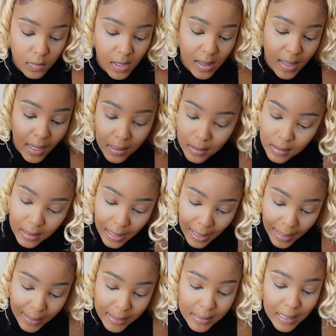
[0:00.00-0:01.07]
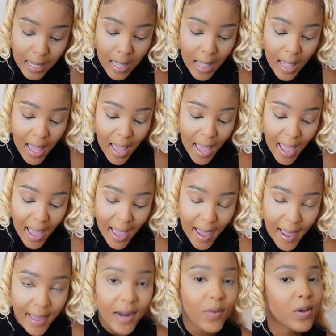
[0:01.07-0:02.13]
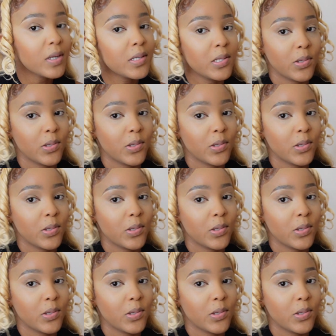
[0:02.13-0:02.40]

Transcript: that's that. And I want us